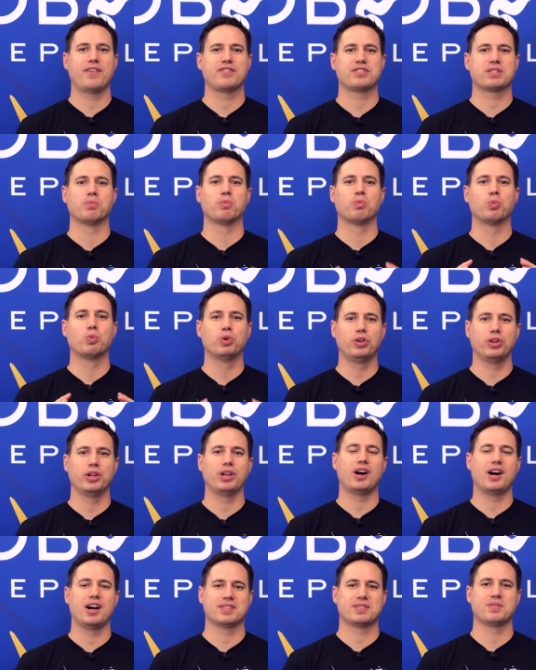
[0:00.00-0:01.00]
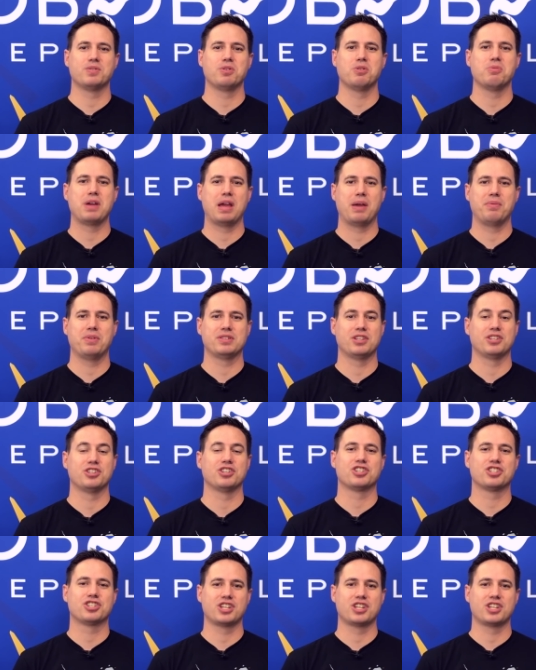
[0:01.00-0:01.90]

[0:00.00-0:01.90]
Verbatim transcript: have some really awesome new babies that just